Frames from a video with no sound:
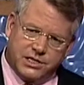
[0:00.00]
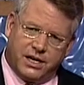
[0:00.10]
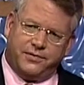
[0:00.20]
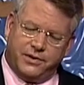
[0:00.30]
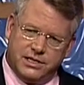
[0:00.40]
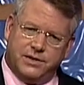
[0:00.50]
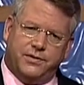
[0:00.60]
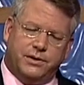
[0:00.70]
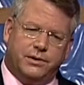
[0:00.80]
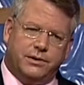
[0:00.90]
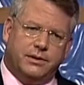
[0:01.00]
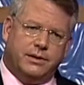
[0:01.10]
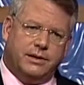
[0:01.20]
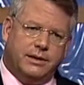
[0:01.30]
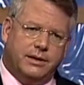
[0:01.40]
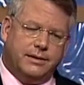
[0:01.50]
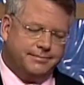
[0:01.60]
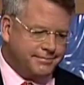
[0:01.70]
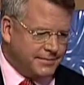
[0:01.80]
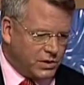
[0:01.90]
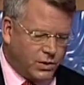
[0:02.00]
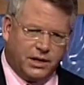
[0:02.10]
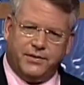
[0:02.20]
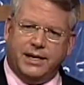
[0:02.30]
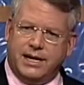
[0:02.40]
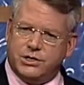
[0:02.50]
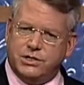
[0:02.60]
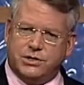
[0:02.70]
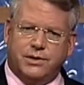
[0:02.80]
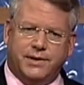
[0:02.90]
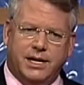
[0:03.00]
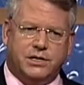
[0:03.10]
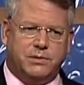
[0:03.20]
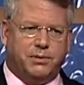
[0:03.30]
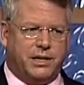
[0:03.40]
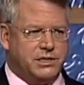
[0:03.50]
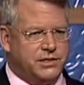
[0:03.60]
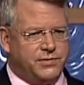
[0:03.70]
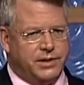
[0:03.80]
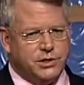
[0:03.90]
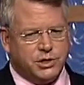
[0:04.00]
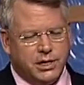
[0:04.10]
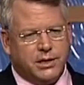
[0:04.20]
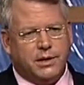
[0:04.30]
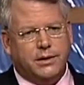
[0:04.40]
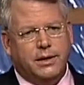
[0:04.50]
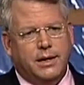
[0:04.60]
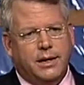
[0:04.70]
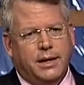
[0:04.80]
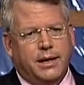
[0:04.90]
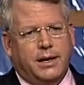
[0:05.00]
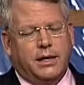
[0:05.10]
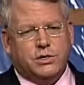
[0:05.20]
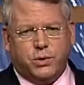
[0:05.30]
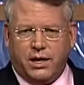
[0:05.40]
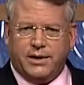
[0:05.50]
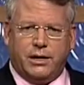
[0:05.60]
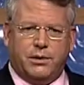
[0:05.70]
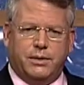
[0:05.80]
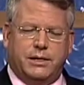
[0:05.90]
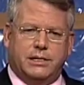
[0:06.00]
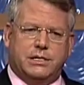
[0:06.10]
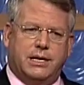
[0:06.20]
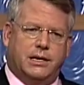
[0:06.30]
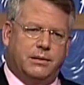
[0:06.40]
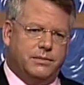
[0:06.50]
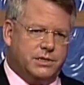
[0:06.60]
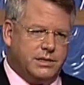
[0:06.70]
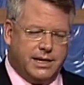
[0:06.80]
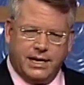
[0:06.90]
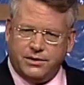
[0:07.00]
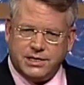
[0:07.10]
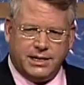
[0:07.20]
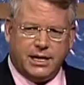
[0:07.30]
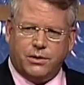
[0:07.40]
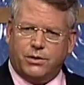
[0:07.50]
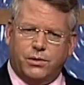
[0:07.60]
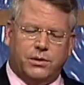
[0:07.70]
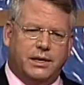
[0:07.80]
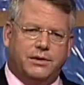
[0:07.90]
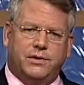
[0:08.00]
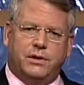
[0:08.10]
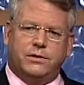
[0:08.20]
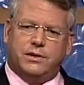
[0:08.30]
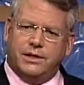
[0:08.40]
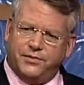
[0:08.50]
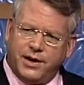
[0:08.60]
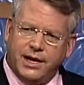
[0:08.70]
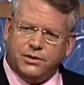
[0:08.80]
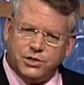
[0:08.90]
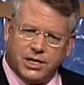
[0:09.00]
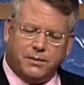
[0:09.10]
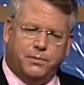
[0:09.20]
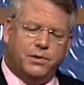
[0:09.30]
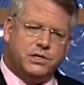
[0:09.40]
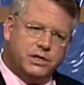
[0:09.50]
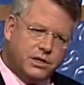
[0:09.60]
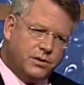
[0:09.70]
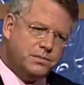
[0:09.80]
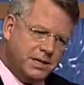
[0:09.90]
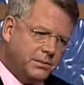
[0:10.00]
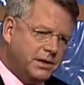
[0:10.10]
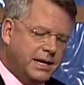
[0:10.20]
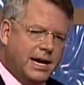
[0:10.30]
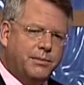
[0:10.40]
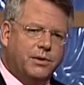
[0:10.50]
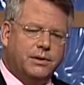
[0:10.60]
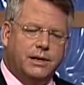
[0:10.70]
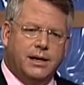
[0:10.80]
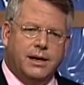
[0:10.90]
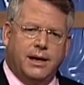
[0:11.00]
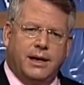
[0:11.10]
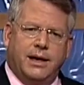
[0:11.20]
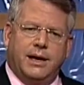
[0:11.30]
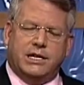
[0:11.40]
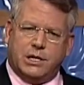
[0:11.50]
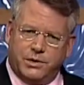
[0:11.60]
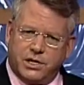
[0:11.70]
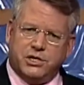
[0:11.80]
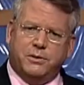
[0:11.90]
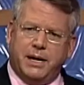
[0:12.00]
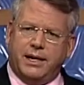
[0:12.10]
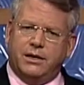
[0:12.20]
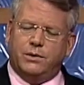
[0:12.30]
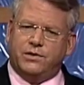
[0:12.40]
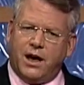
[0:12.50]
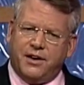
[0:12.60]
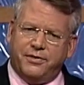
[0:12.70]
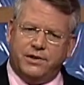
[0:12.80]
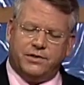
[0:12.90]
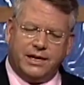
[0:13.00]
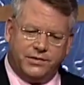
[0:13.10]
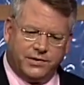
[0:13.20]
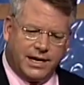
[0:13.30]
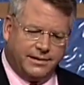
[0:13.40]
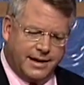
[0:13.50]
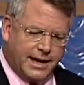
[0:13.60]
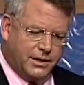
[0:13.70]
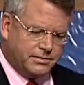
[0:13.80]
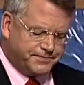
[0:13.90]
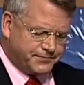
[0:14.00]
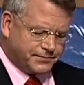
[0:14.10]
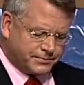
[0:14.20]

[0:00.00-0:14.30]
tough and difficult qualification certification process for engineer. 12-hour written exams, 8 or 10 hour oral interviews, and the final check was to go meet with the admiral. As I was ushered back into his office and I sat down